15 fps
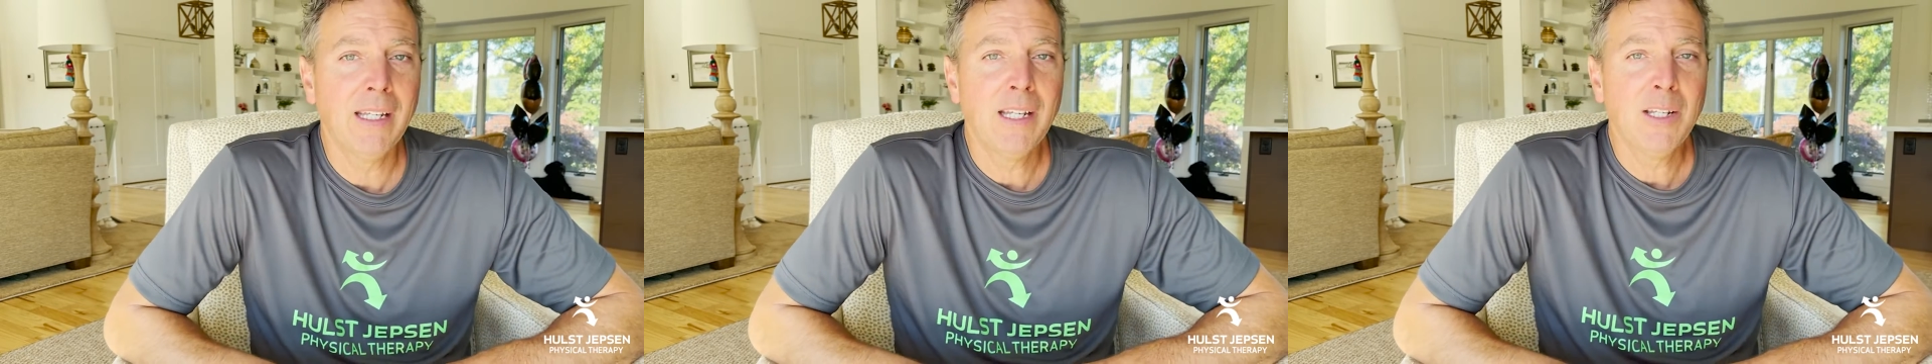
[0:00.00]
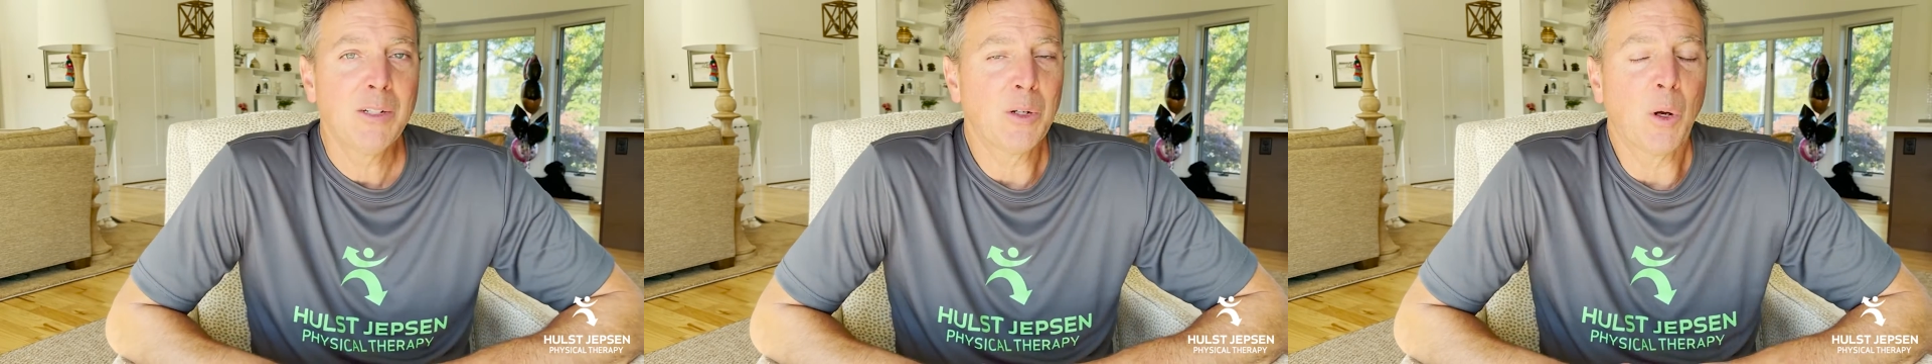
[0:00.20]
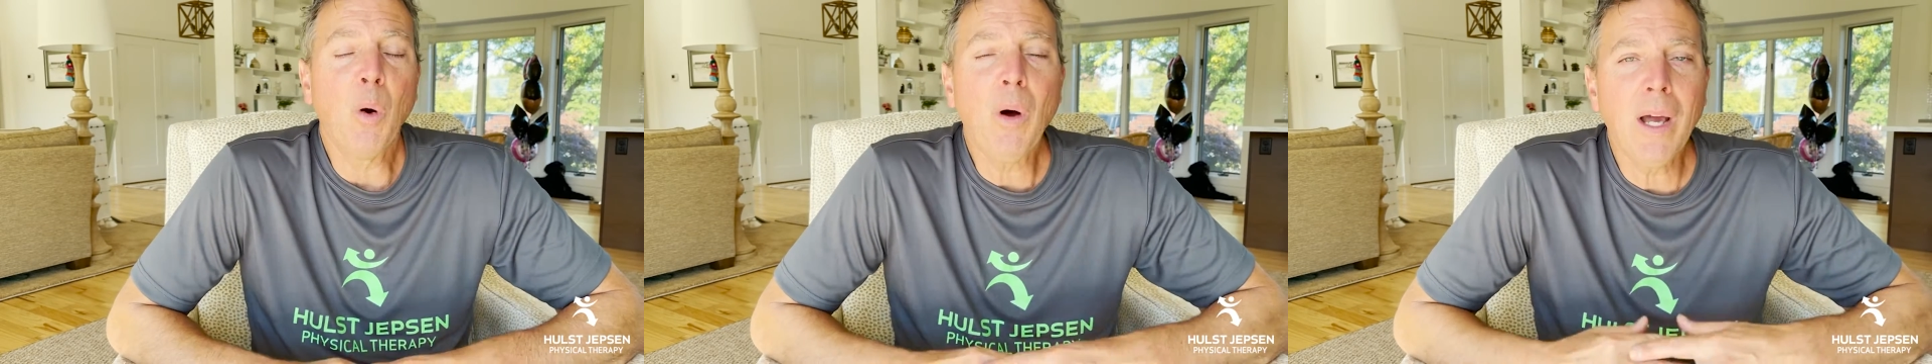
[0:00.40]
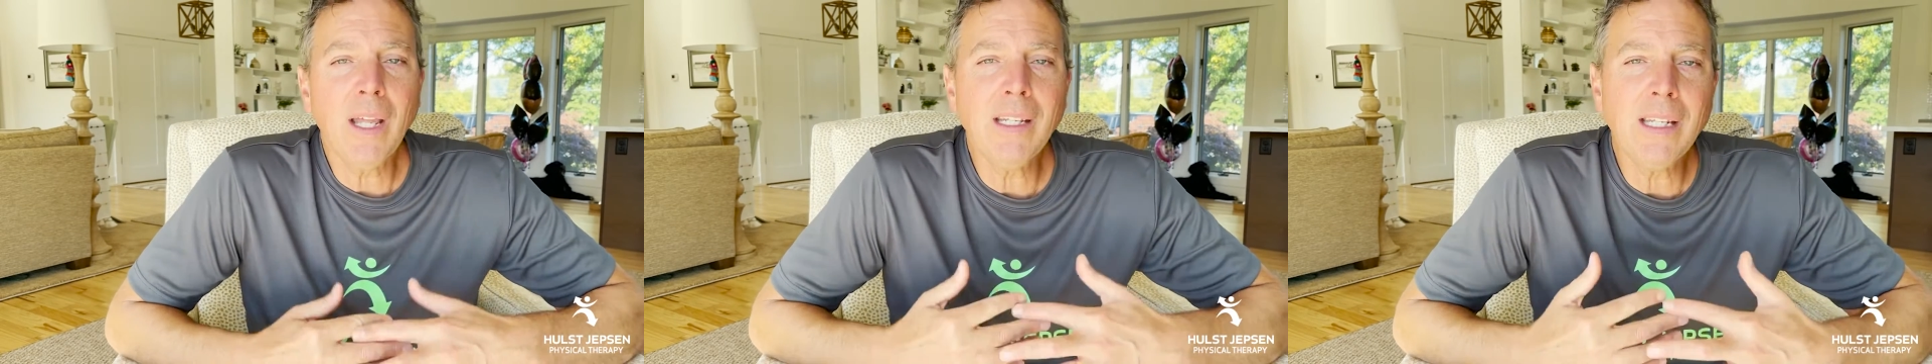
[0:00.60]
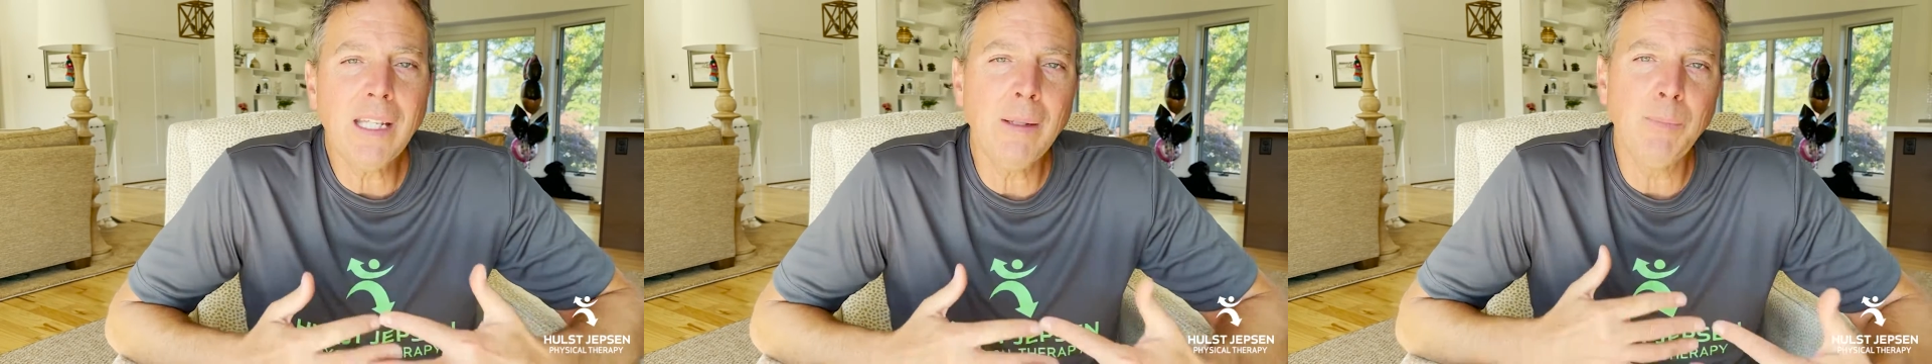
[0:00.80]
So go ahead
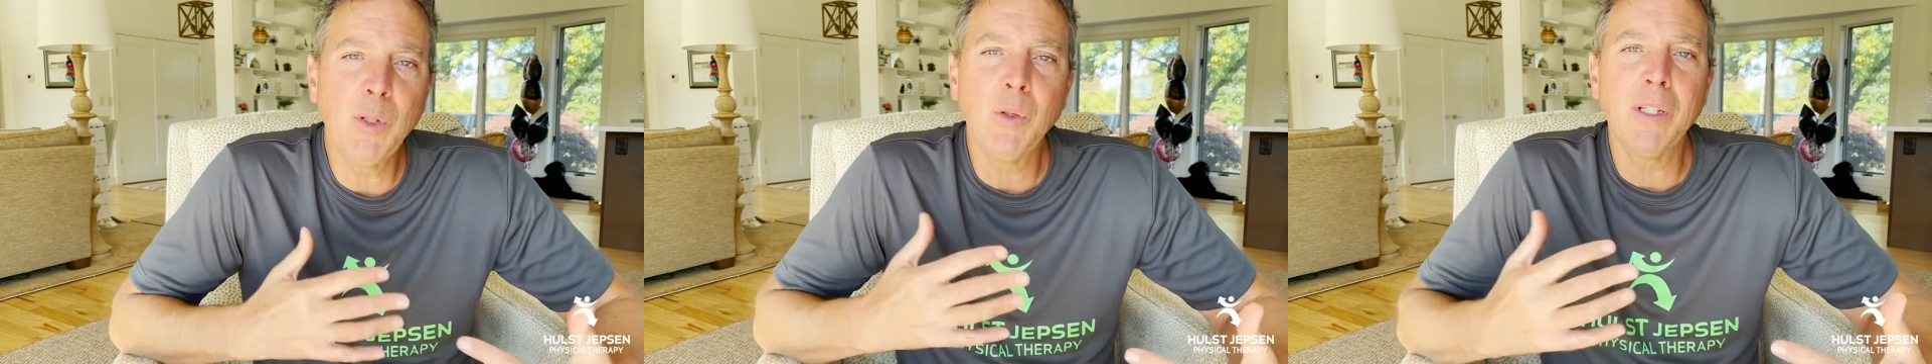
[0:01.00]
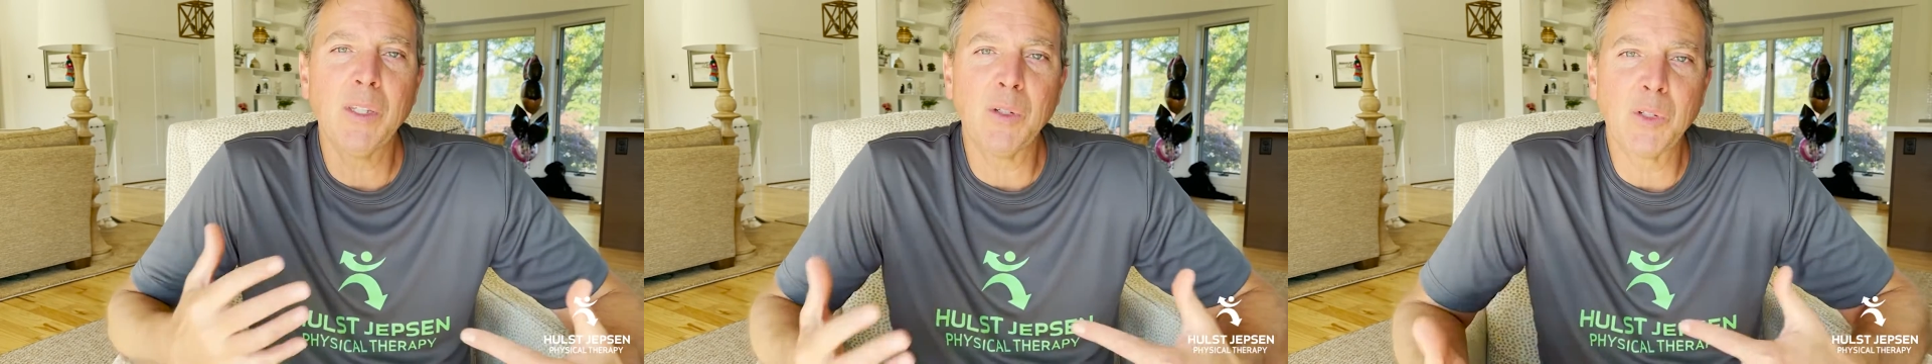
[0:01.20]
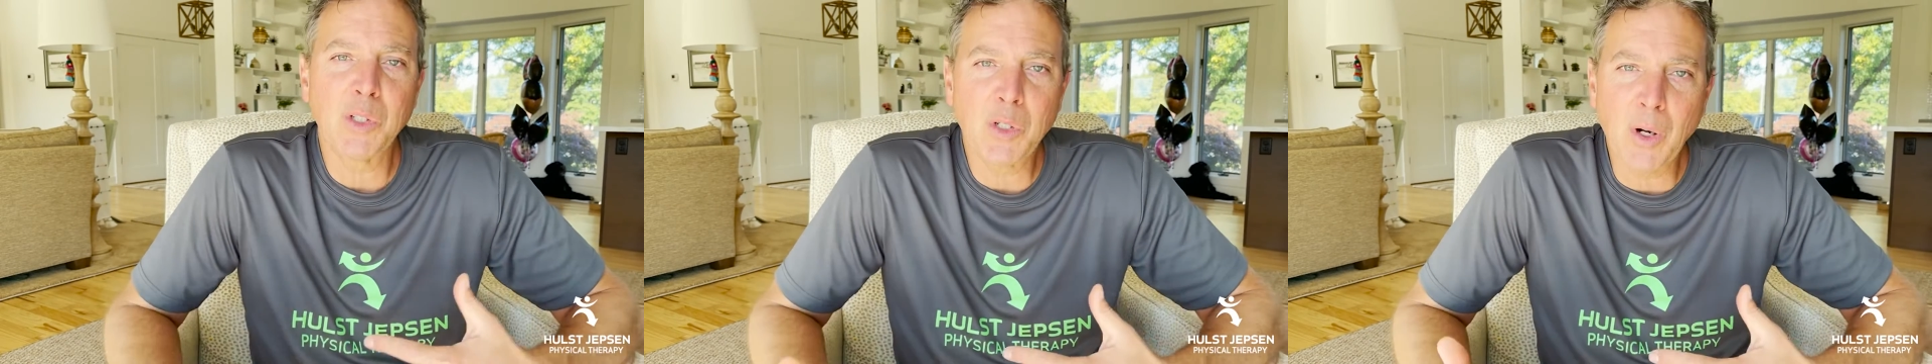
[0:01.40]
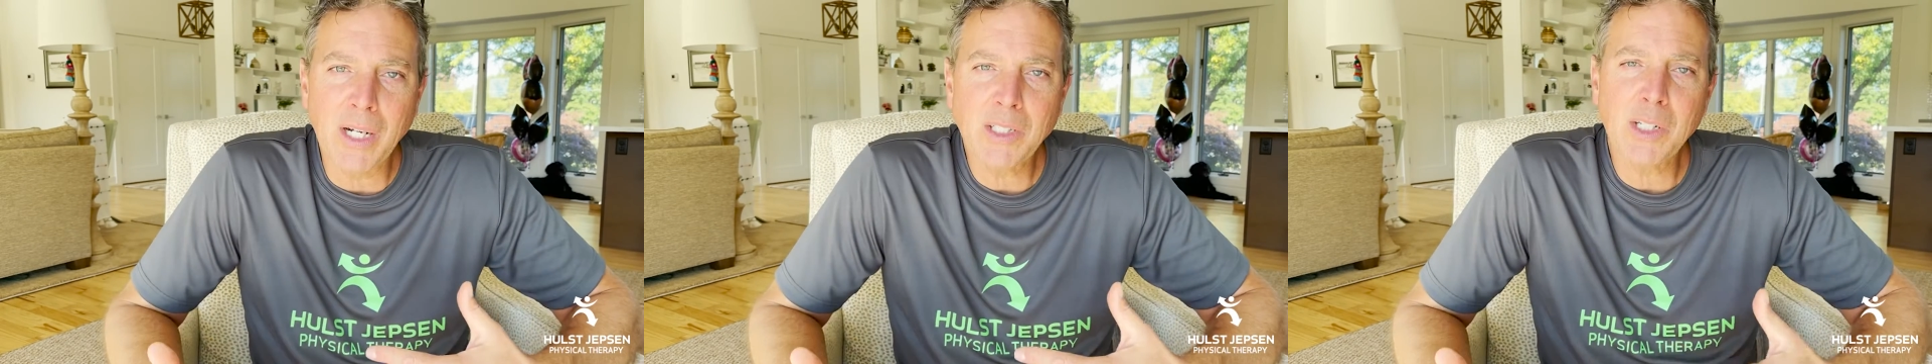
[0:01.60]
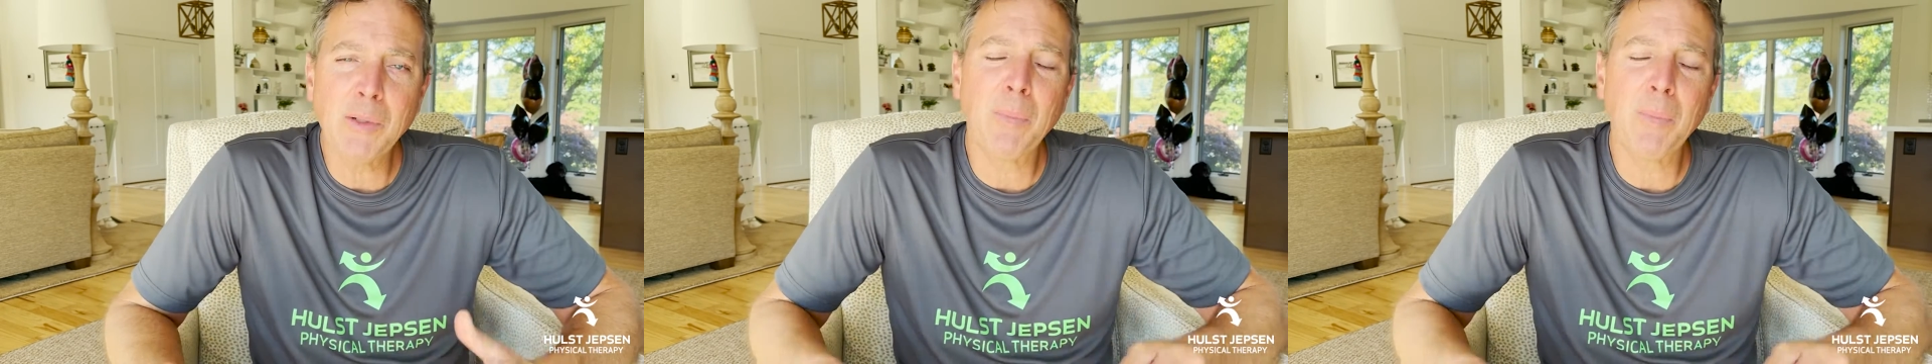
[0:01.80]
and keep doing those stretches,